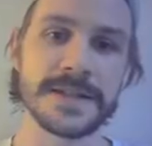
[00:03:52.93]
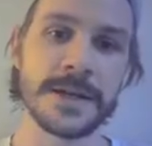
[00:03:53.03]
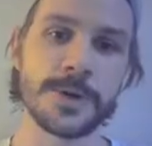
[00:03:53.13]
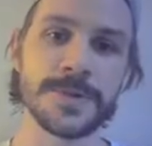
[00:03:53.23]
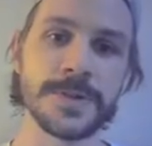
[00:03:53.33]

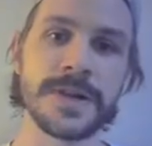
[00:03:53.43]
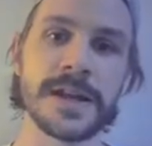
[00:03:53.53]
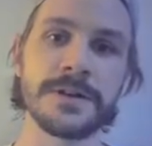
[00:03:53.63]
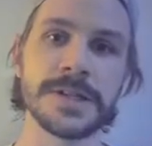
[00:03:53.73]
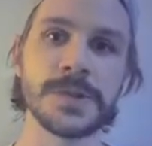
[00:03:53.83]
helps you get
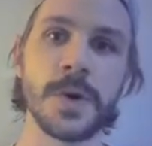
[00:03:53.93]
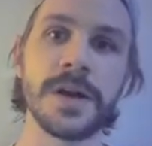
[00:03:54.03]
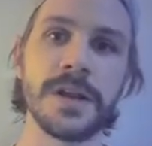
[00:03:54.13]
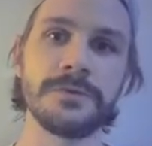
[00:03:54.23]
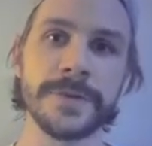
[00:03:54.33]
out a
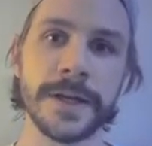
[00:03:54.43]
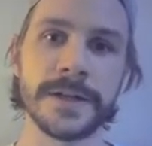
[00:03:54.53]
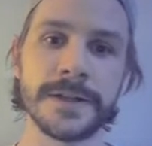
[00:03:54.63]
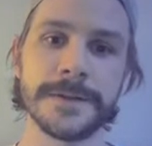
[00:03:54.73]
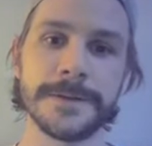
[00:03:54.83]
Twilight
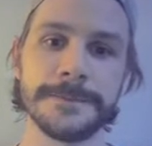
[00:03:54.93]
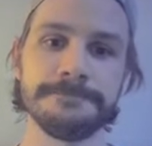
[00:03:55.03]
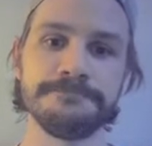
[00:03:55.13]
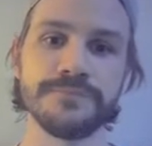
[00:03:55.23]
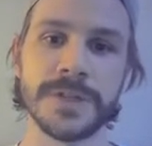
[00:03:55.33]
Runner,
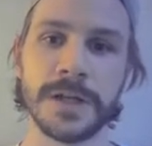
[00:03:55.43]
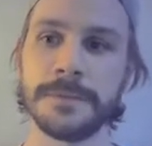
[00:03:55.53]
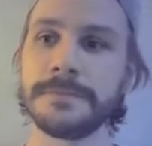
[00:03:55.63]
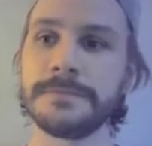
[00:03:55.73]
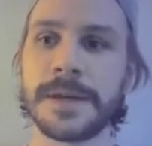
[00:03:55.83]

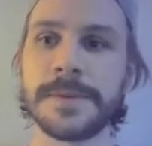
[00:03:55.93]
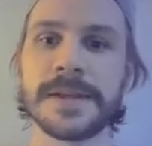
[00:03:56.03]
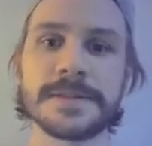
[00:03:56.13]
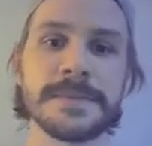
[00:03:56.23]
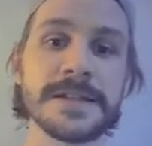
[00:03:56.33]
maybe
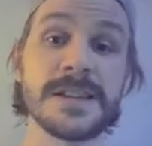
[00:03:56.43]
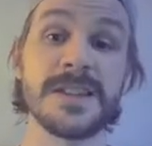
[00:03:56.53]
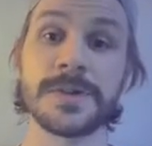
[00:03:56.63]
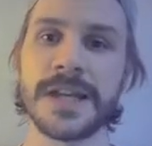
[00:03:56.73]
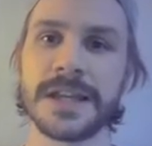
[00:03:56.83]
this means
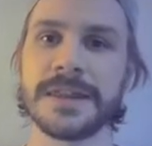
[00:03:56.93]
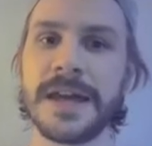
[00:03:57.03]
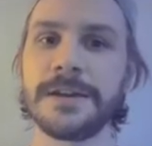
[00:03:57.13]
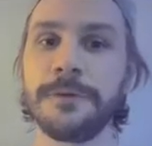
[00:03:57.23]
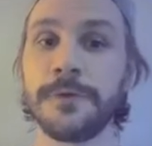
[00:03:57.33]
that you can
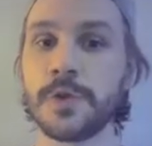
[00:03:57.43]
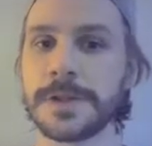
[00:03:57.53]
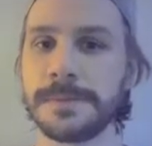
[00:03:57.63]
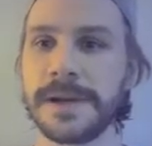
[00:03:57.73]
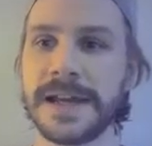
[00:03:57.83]
then afford
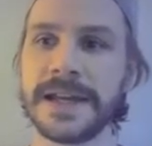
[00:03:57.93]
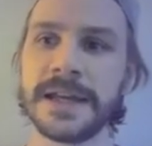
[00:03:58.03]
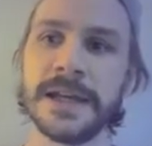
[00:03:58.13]
to play